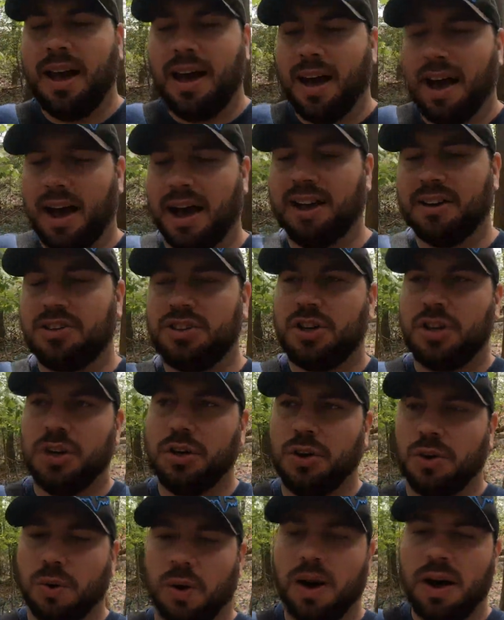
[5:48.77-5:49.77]

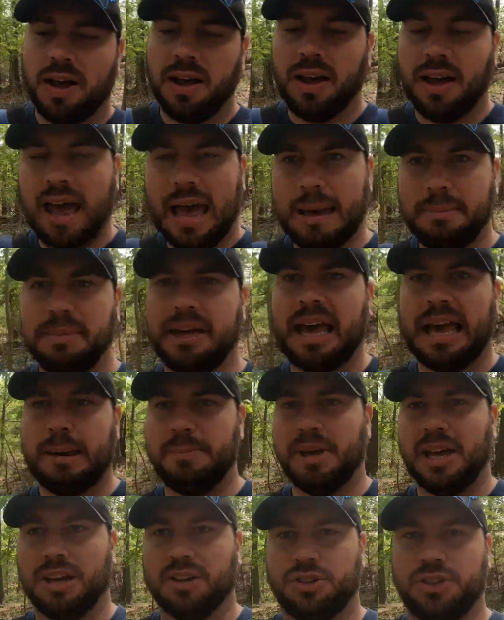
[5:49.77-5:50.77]
to
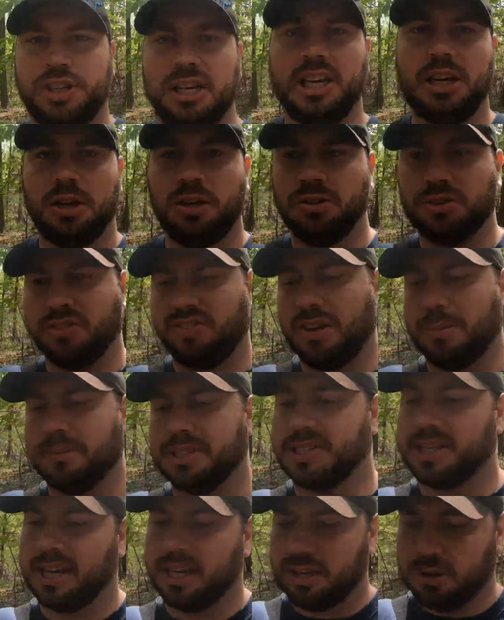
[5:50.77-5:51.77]
MKBHD, who's a
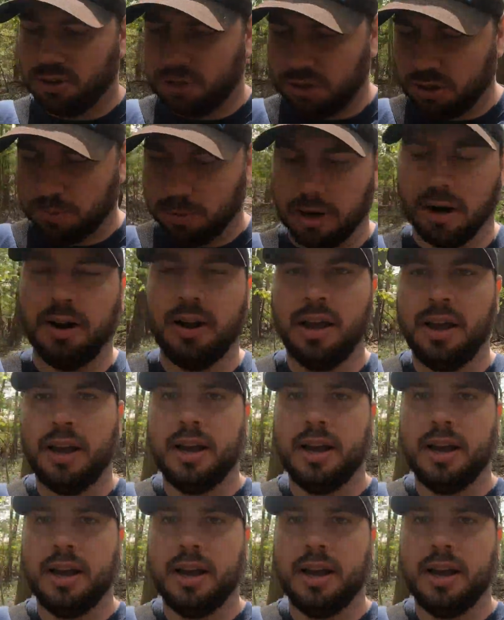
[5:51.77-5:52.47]
famous tech YouTuber,